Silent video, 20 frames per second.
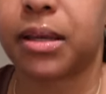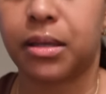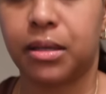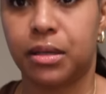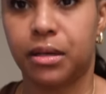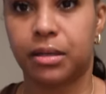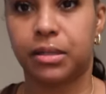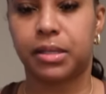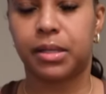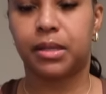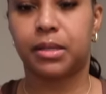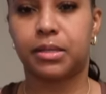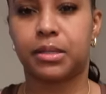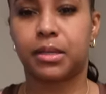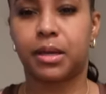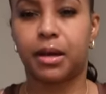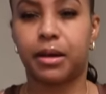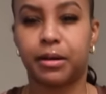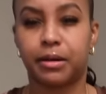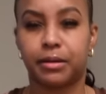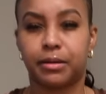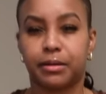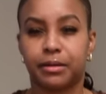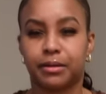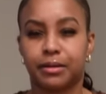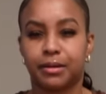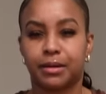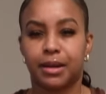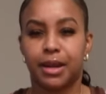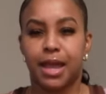Y'all see the skirt?
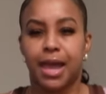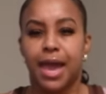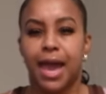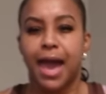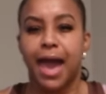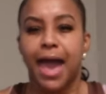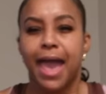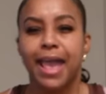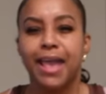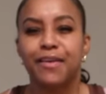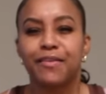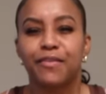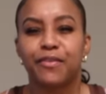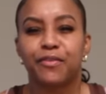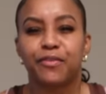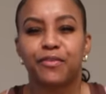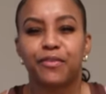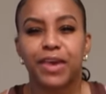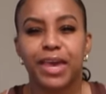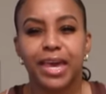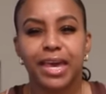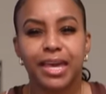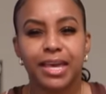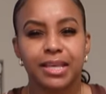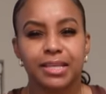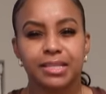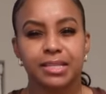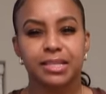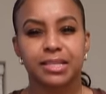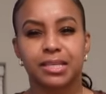It
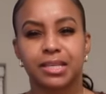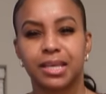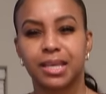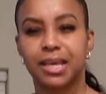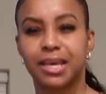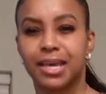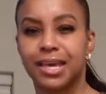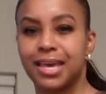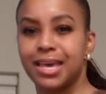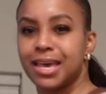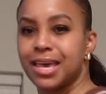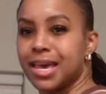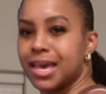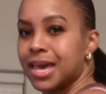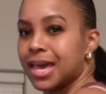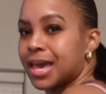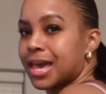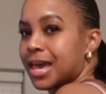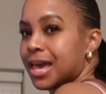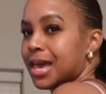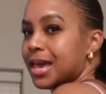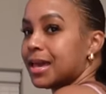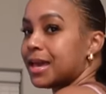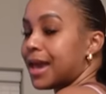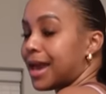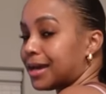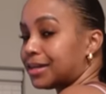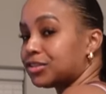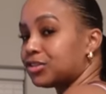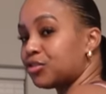fits. It
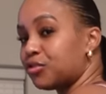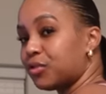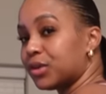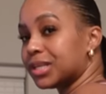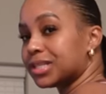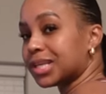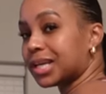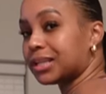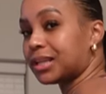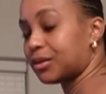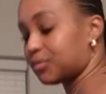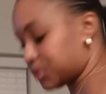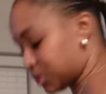actually fits. I thought it